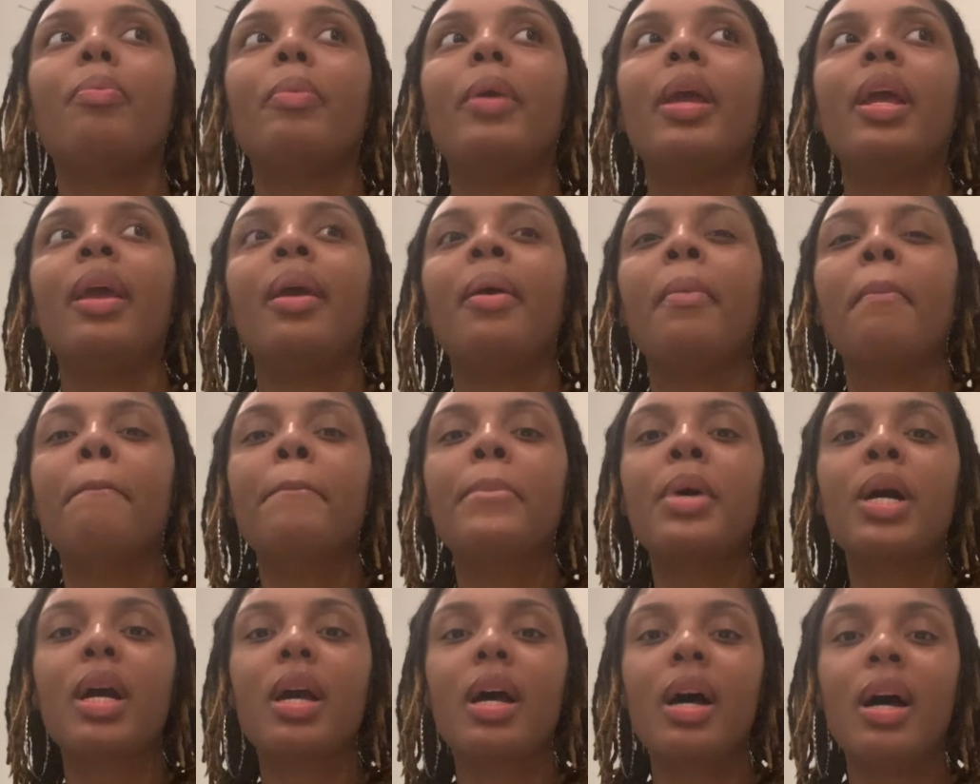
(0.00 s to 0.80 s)
me
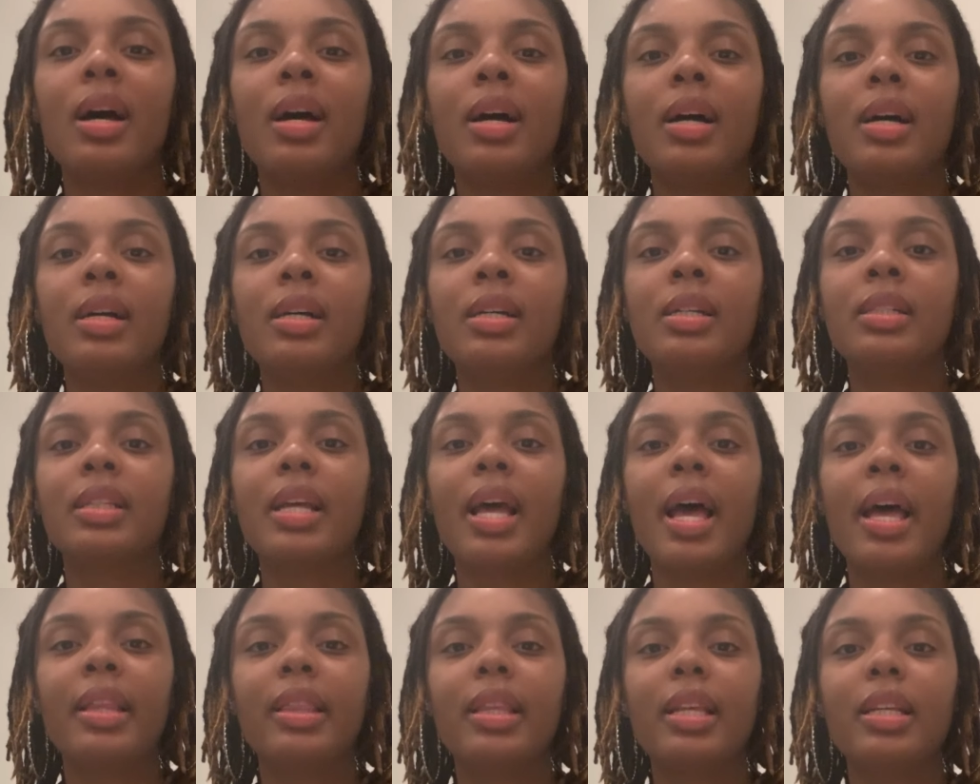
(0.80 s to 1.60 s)
because
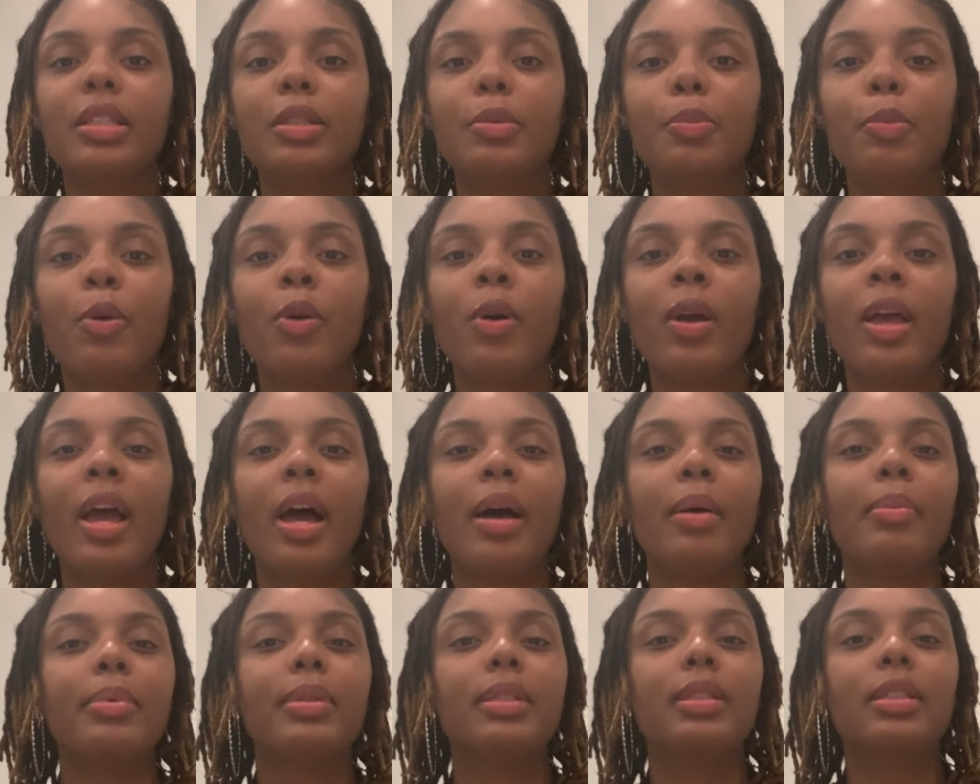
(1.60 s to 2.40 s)
at this point
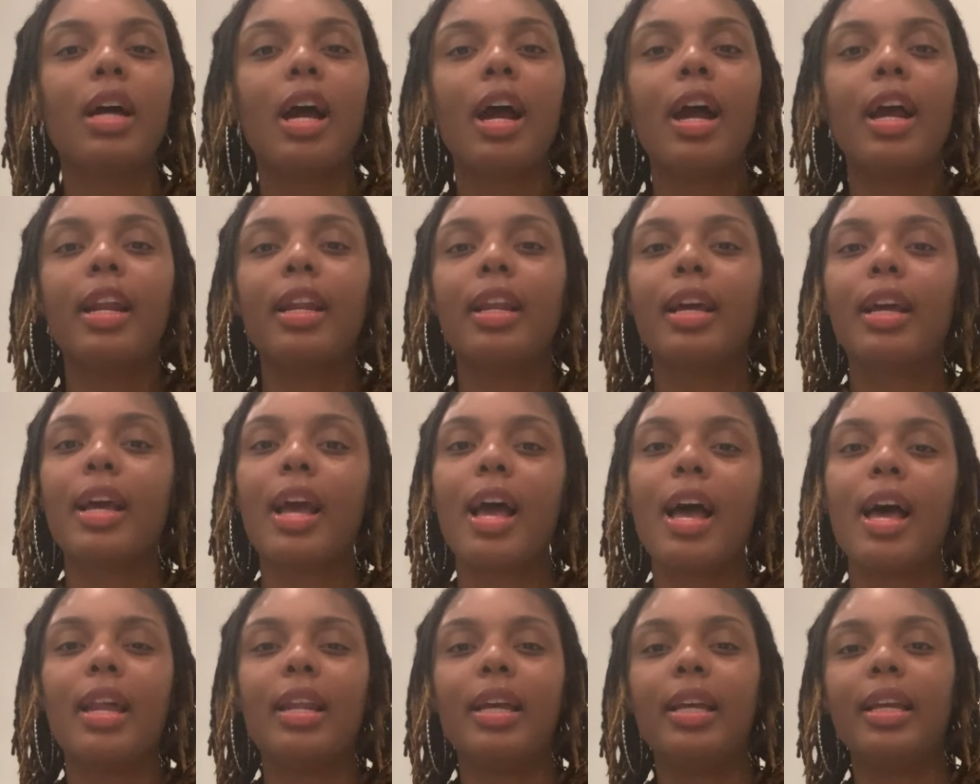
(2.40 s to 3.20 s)
I'm starting to
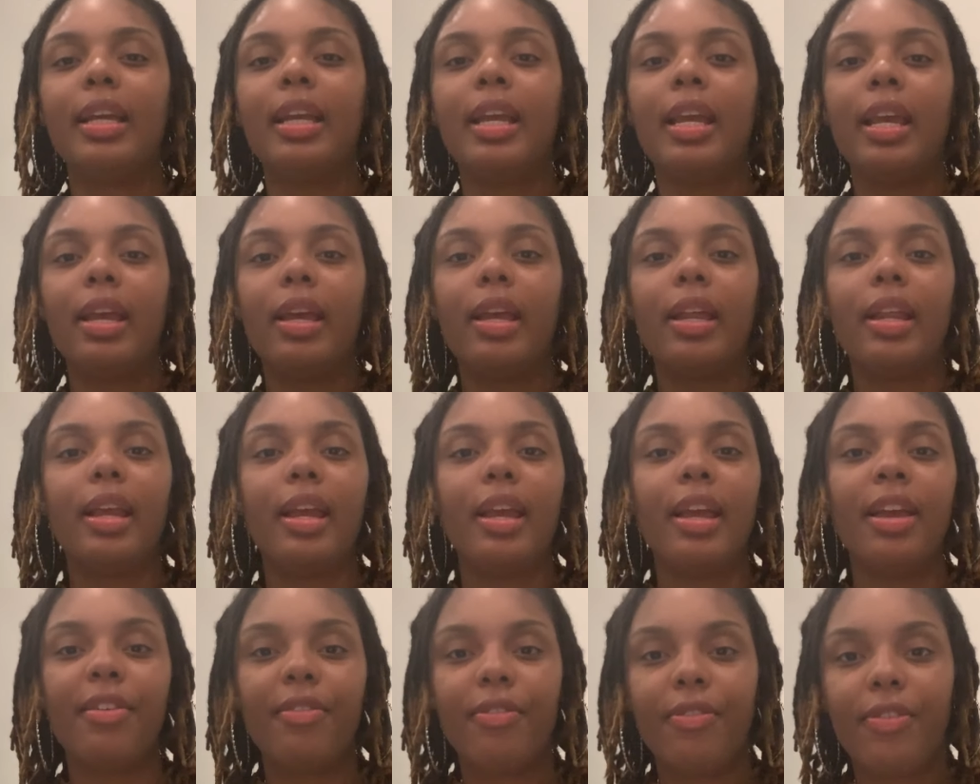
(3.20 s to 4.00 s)
kind of get
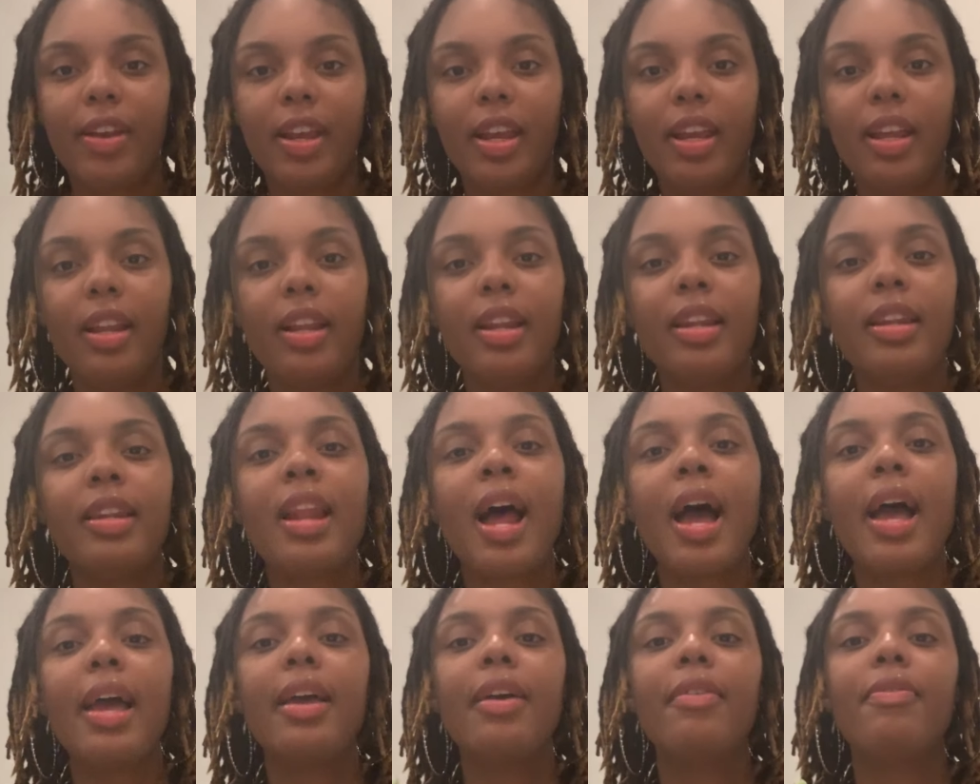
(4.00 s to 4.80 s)
iffy.
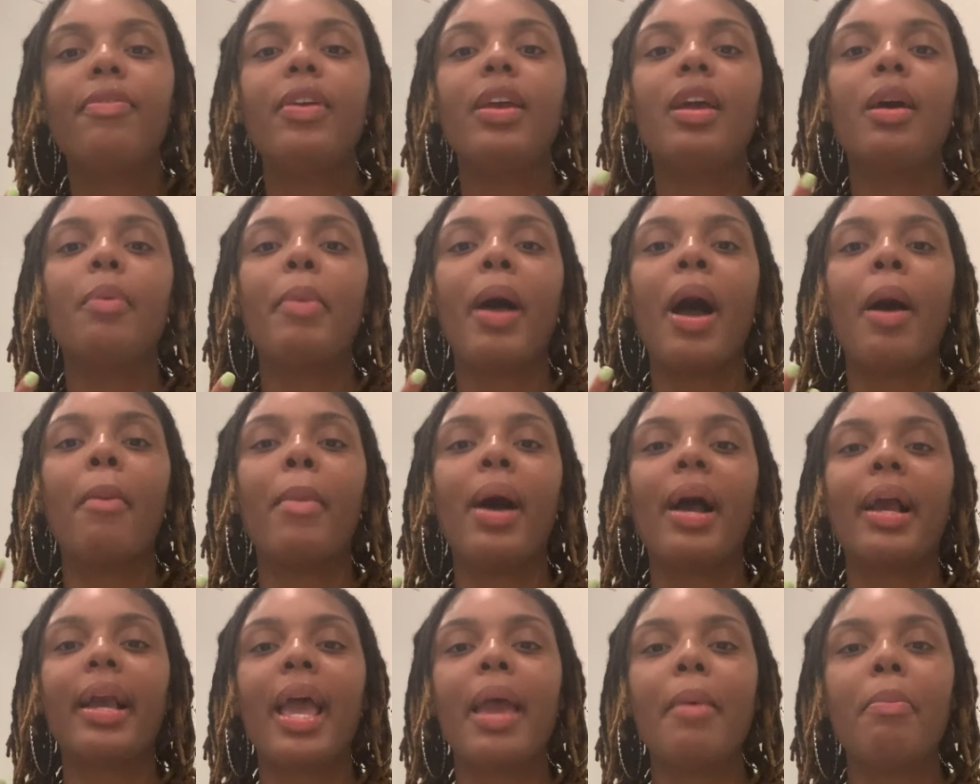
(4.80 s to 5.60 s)
Not iffy about
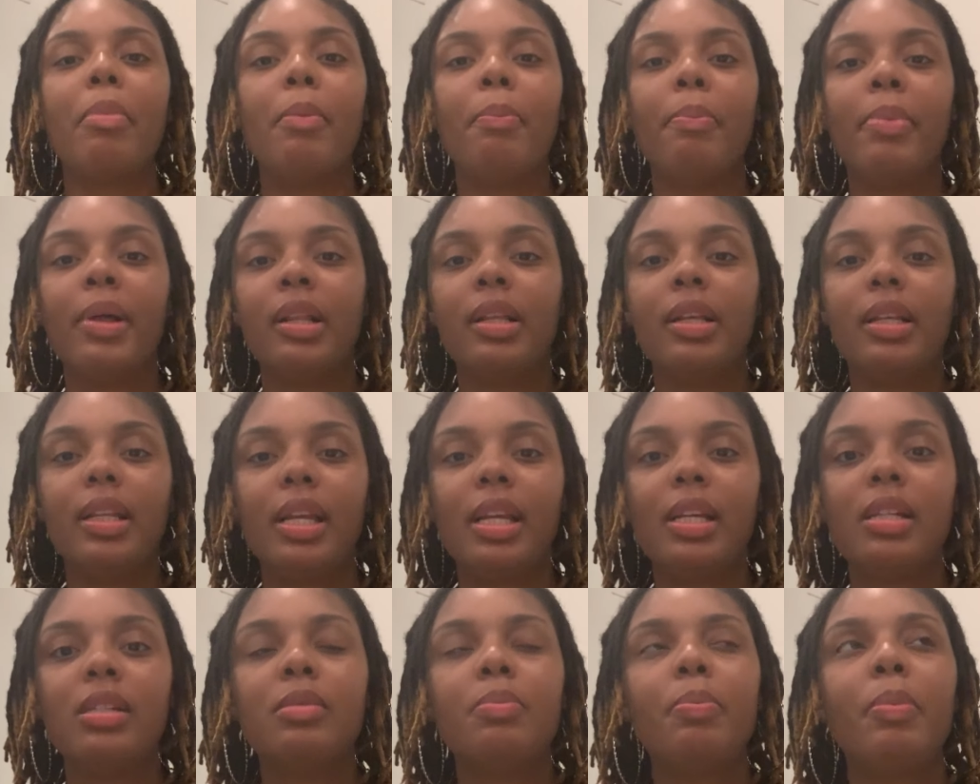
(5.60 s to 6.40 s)
my
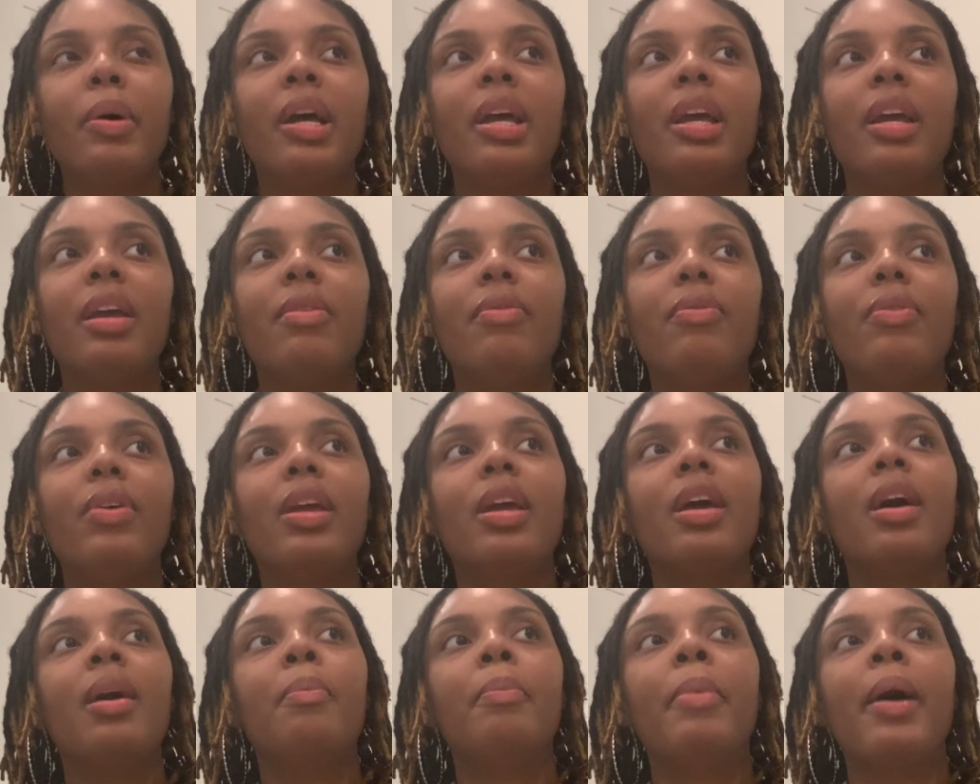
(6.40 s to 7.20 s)
capabilities, but
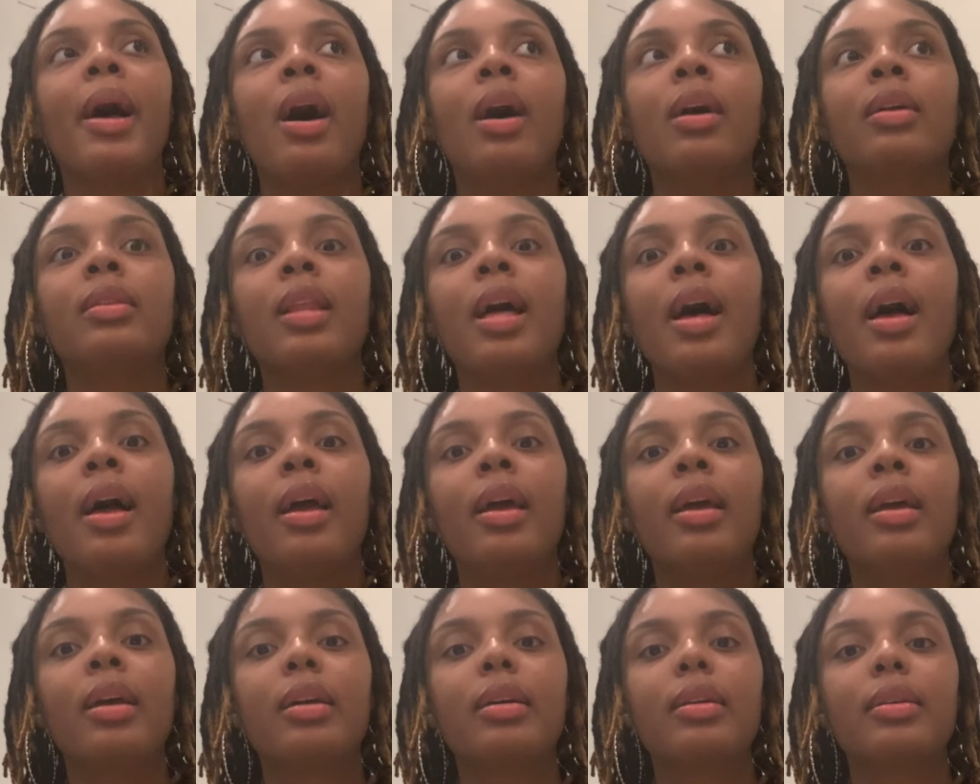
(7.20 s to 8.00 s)
iffy about
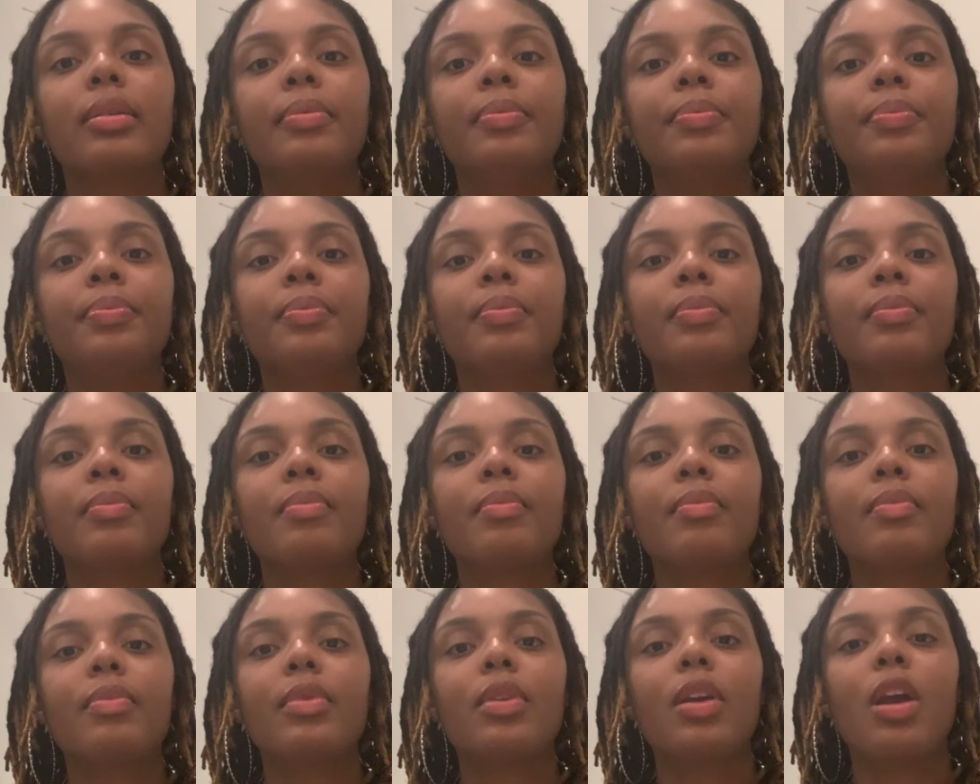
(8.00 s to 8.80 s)
like
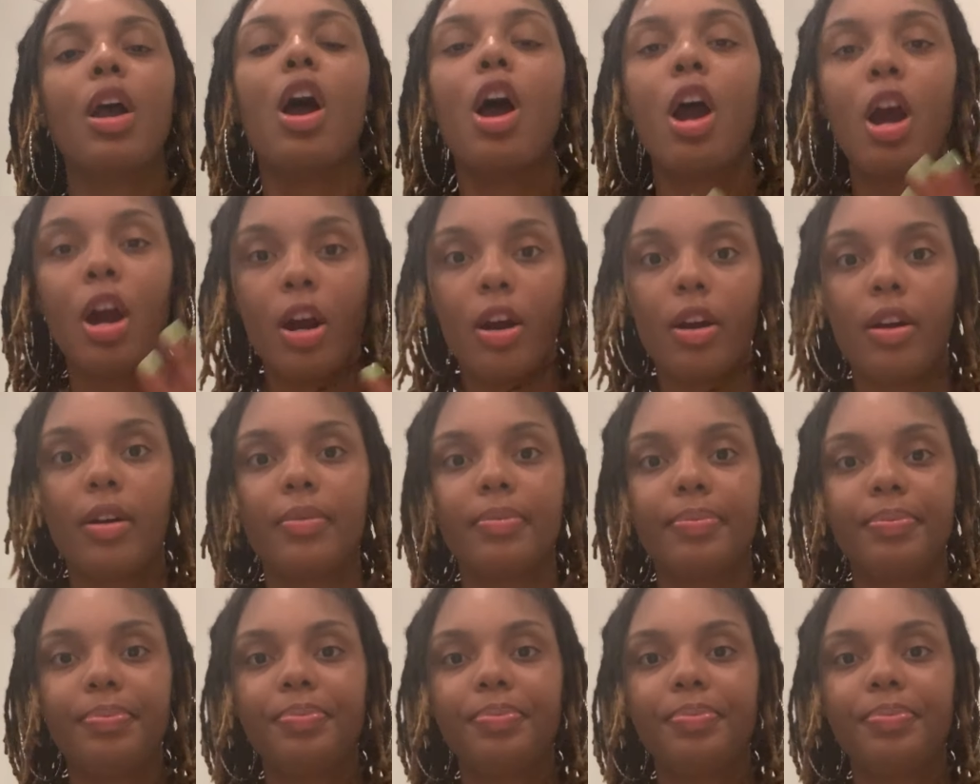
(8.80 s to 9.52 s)
her.